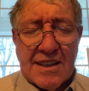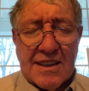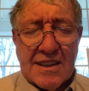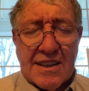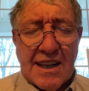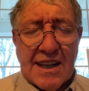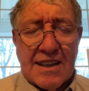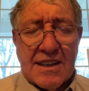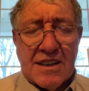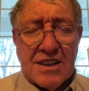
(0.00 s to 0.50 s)

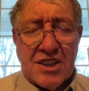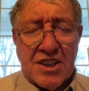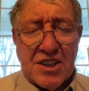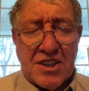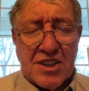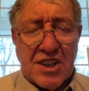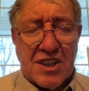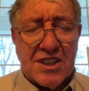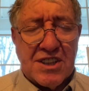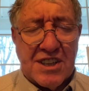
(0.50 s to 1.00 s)
that
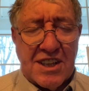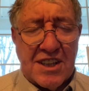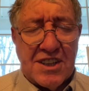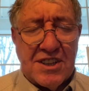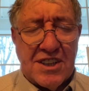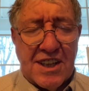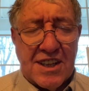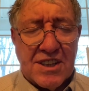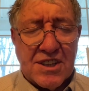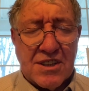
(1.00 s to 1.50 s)
Jesus did
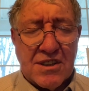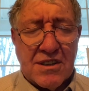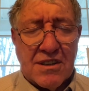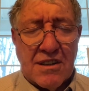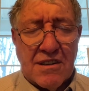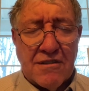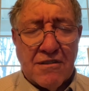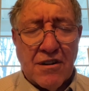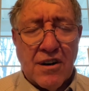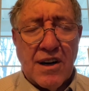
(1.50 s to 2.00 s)
this
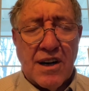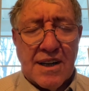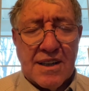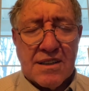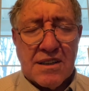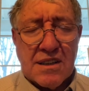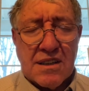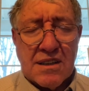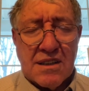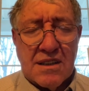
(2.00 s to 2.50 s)
for
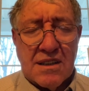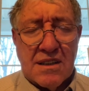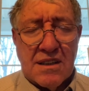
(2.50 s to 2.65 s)
us.